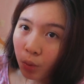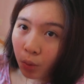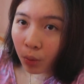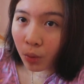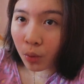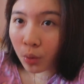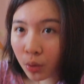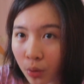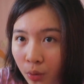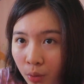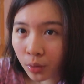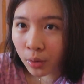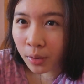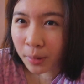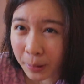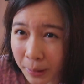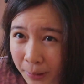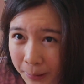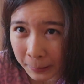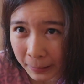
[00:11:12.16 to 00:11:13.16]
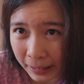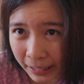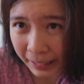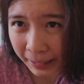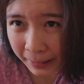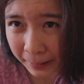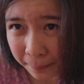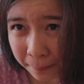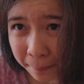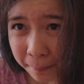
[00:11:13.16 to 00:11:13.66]
Oh,
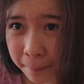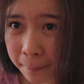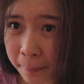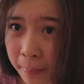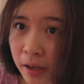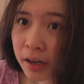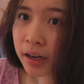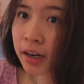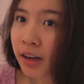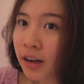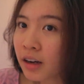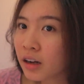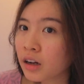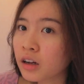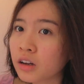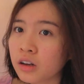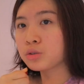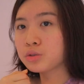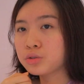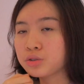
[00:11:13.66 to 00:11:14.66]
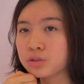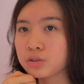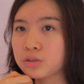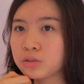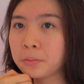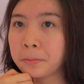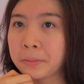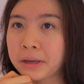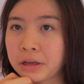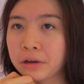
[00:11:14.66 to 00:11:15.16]
okay. Uh.
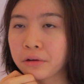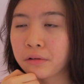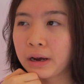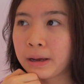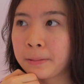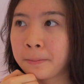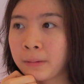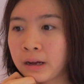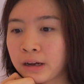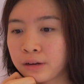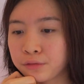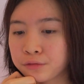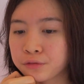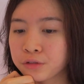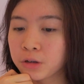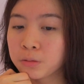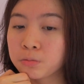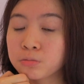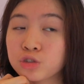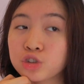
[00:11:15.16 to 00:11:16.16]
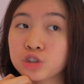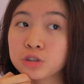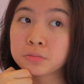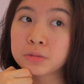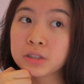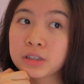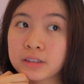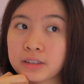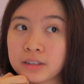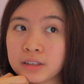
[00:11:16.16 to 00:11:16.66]
Also, my grandma from
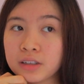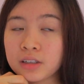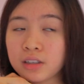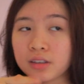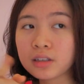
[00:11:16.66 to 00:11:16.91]
Germany,